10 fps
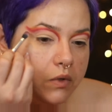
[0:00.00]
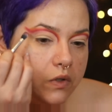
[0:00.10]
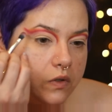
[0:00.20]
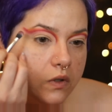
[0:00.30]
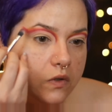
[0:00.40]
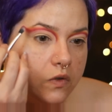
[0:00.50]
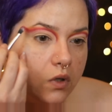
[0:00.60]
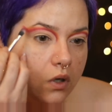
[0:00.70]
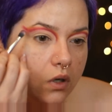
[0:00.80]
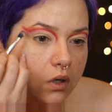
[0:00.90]
I'm just going to
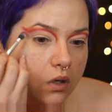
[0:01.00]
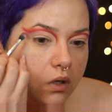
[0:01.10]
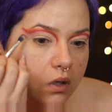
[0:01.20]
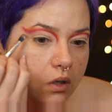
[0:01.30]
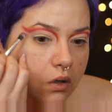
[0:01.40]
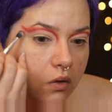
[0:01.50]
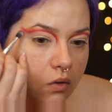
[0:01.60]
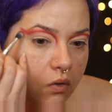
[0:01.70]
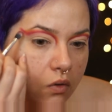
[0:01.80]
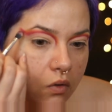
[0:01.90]
start
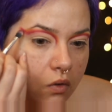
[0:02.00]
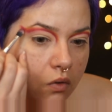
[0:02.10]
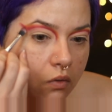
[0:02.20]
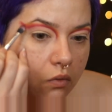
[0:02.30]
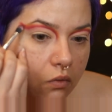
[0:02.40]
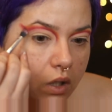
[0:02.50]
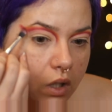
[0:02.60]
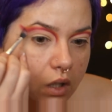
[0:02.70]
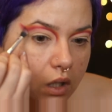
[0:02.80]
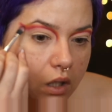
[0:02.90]

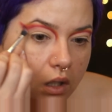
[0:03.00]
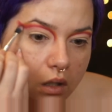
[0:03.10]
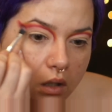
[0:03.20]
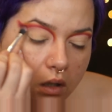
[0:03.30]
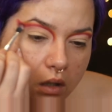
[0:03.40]
really